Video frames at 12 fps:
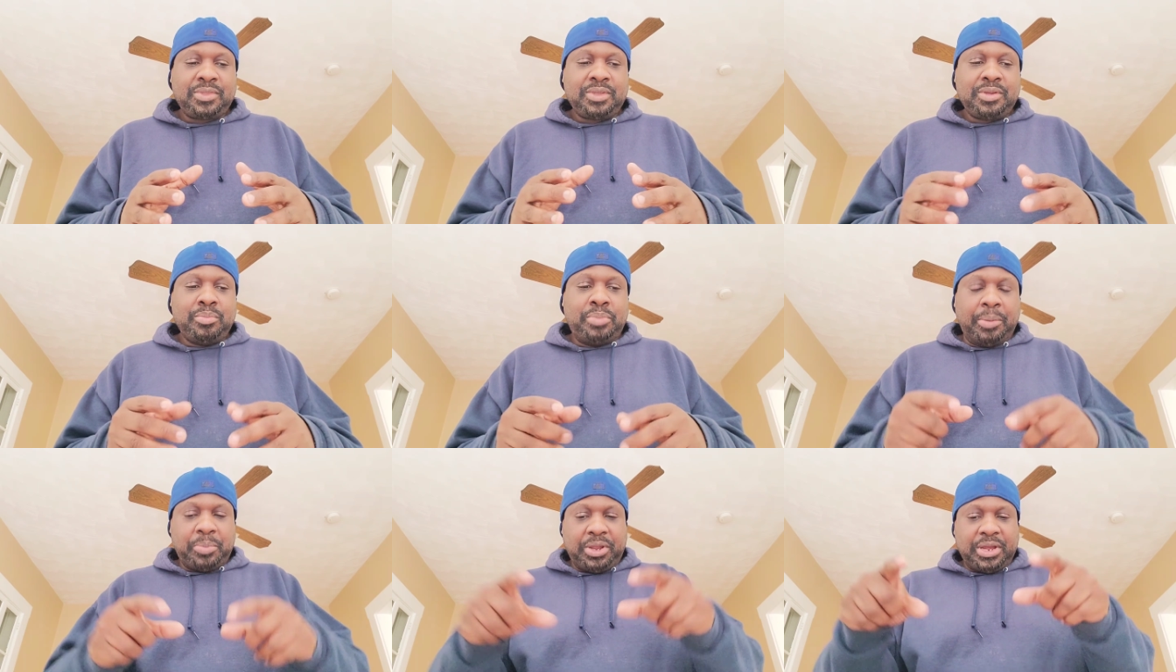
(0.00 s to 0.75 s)

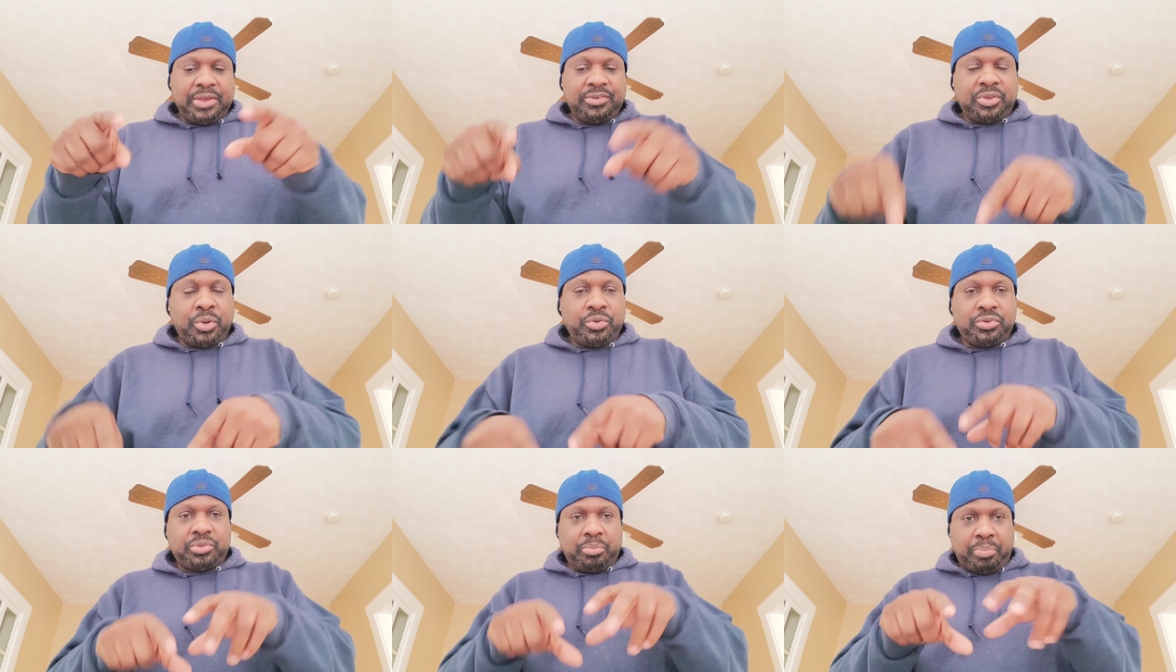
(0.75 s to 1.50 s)
But because
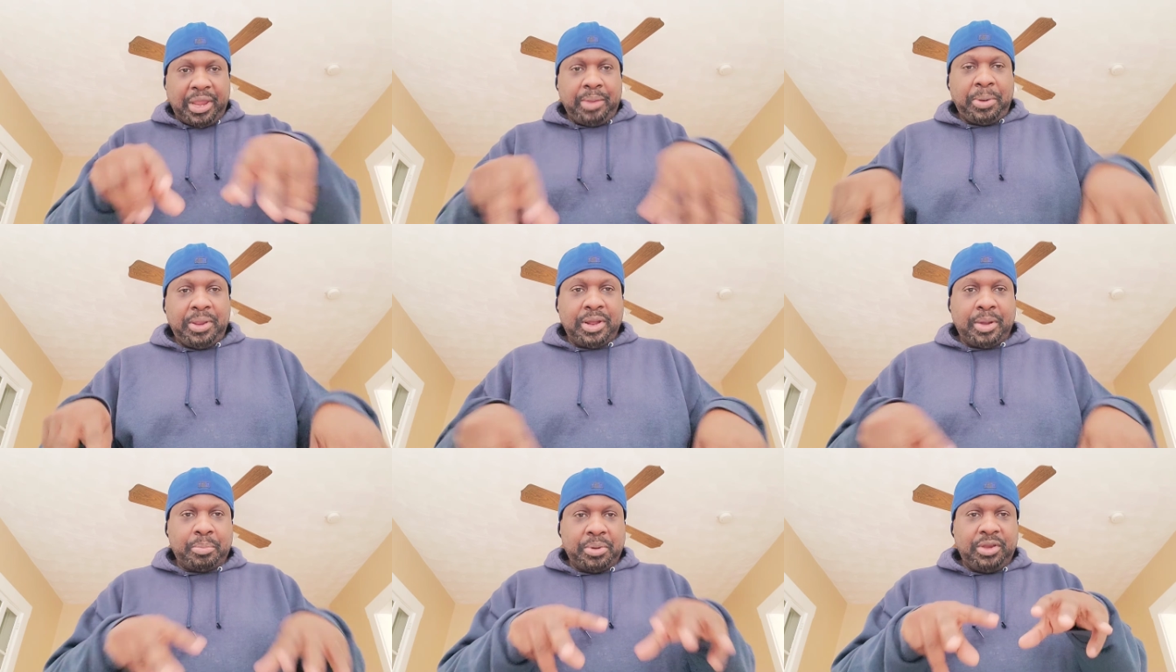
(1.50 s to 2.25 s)
those baby
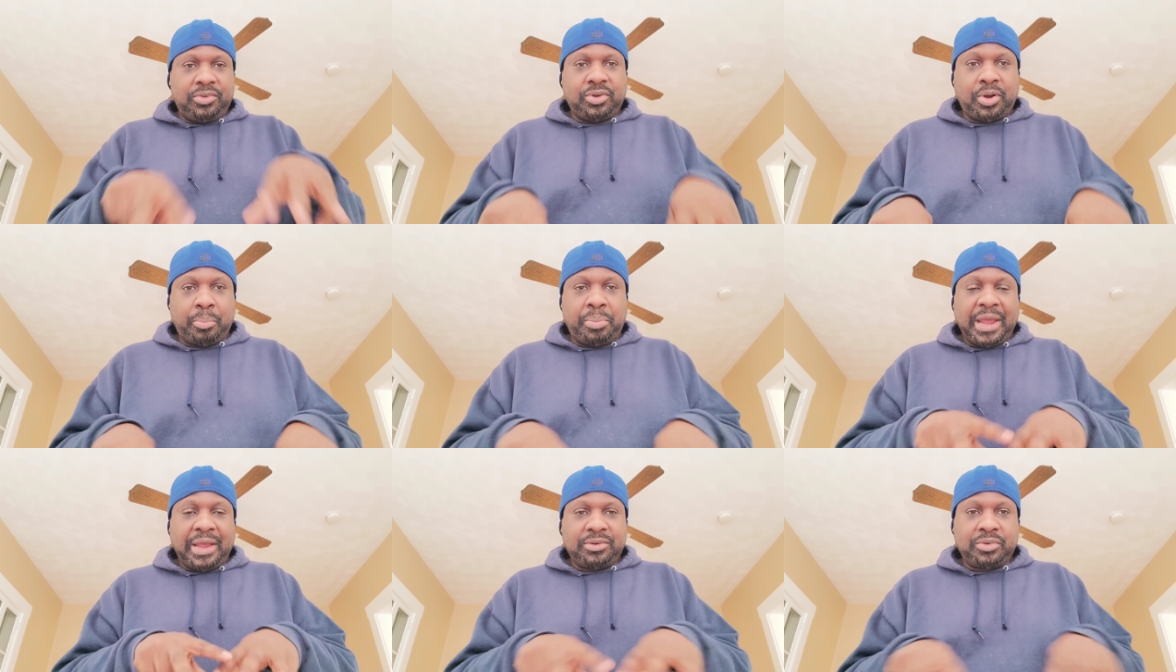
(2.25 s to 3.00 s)
companies are
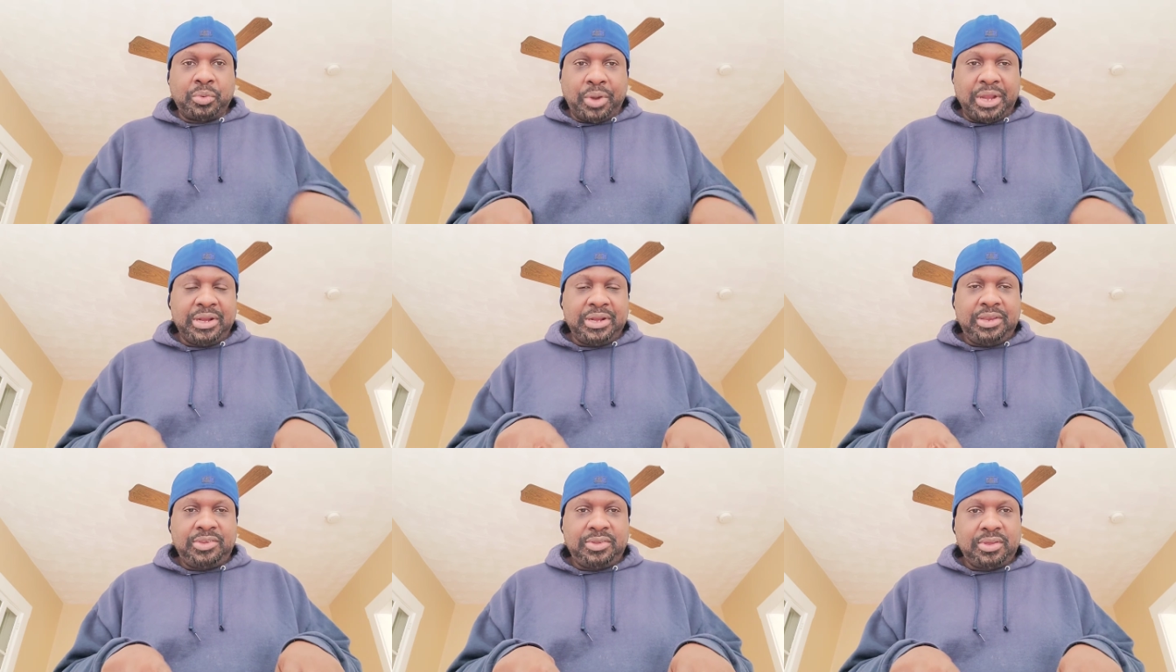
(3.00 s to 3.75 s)
pass-through
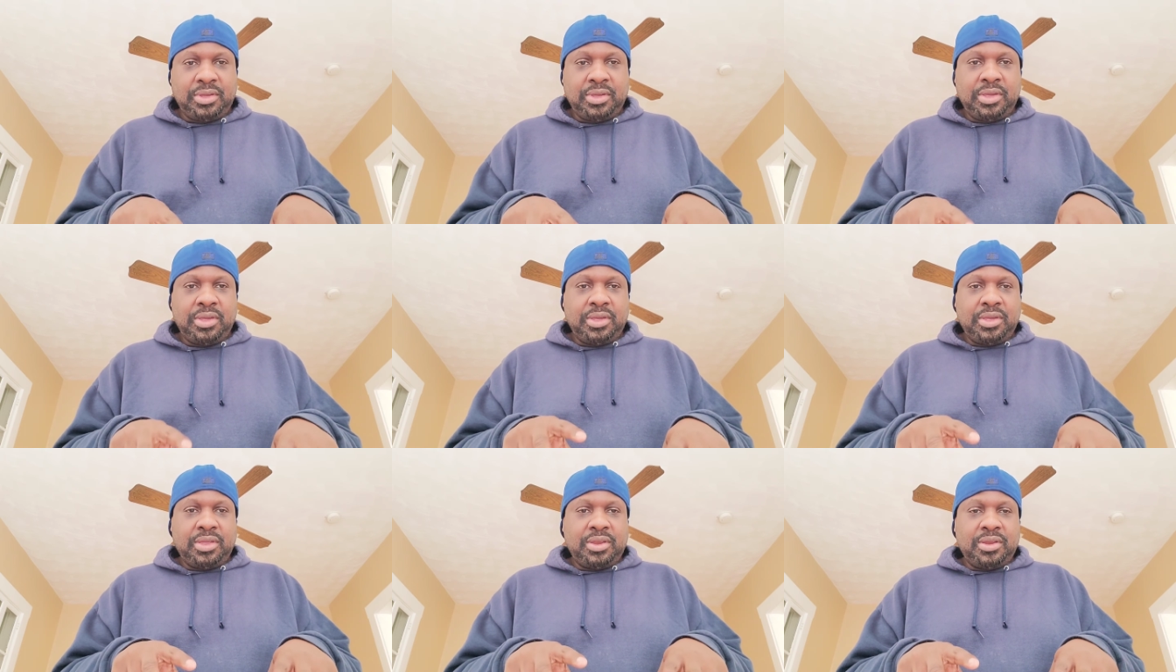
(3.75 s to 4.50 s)
entities,
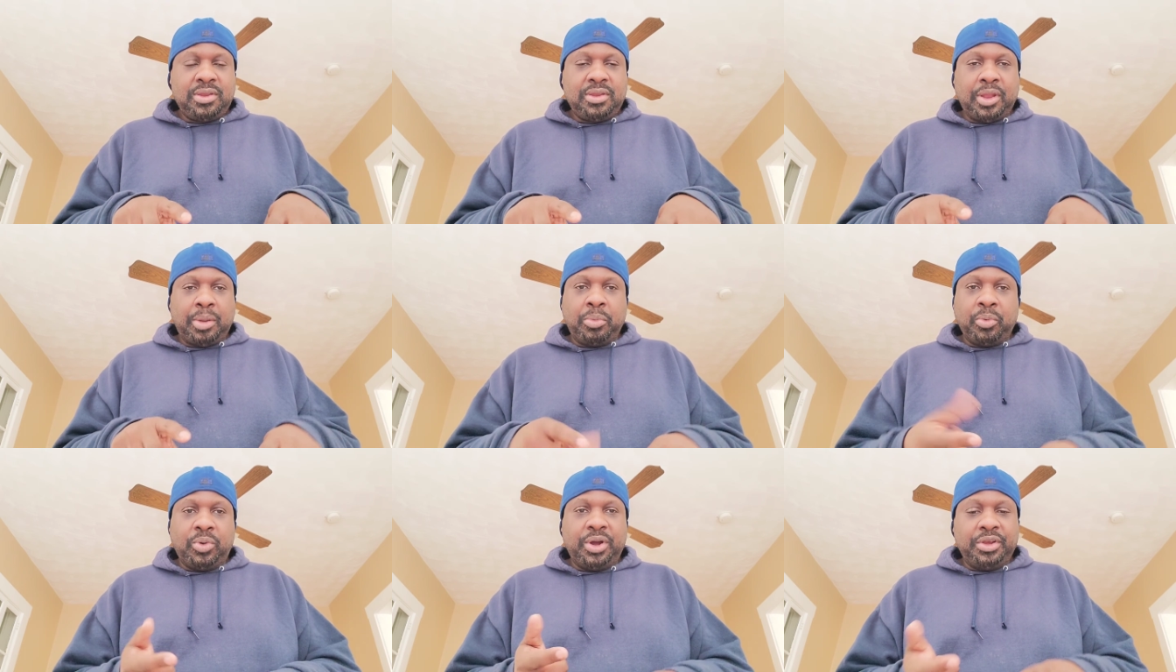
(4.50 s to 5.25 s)
number
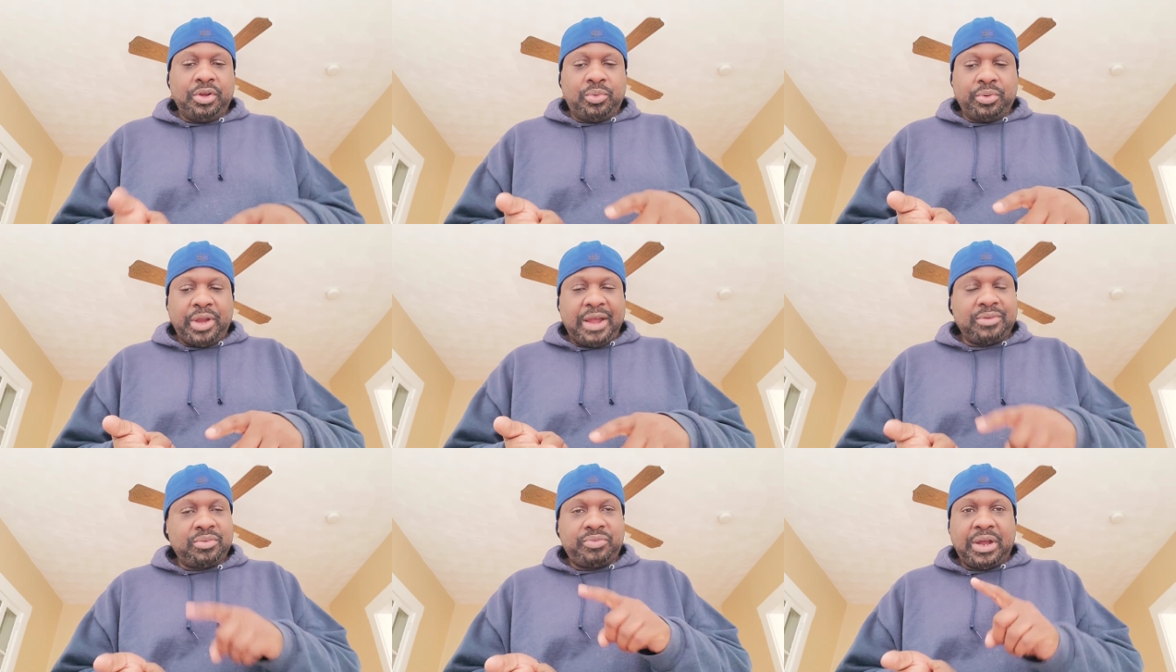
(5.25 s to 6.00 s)
one, you don't
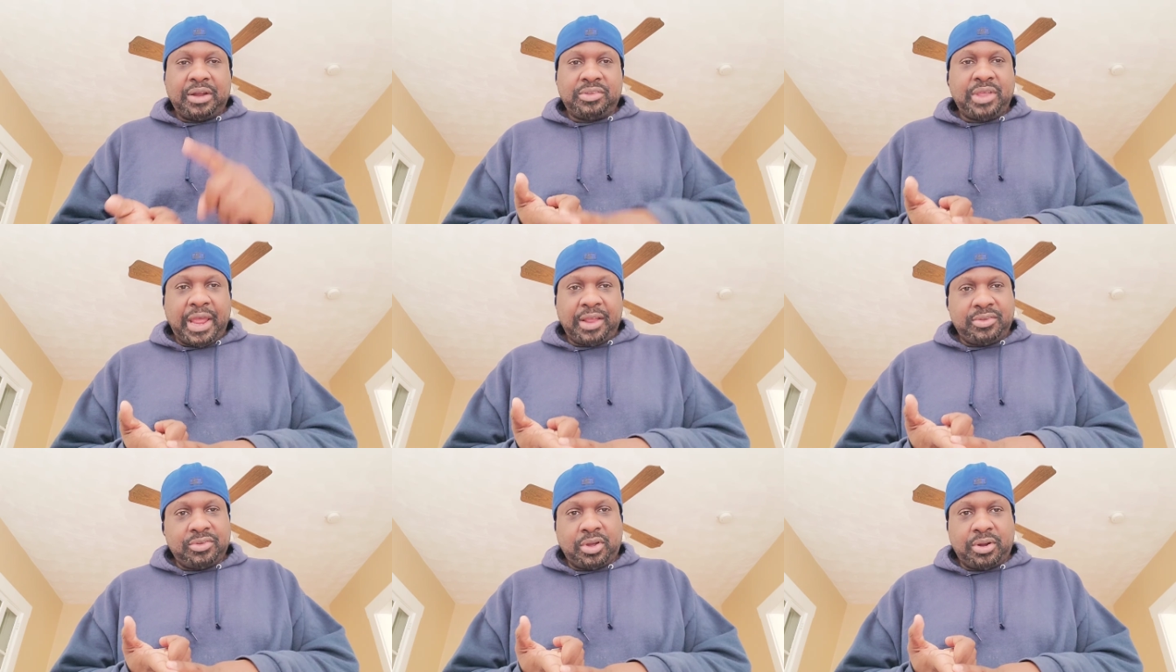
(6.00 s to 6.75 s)
have to file
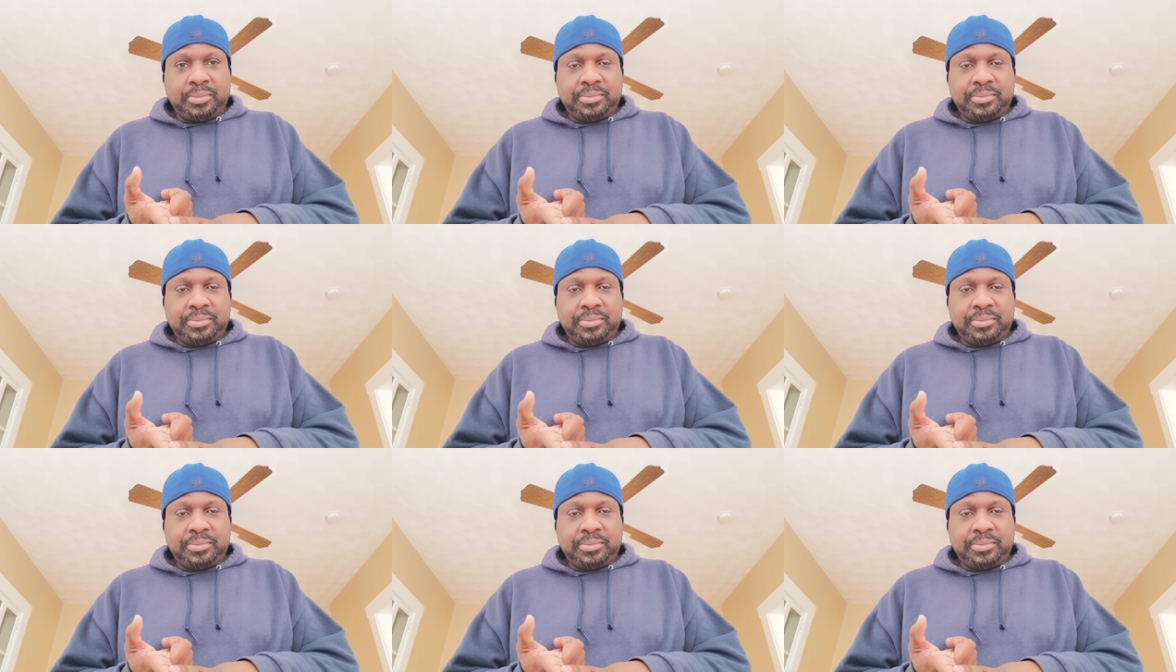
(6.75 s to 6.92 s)
taxes on them.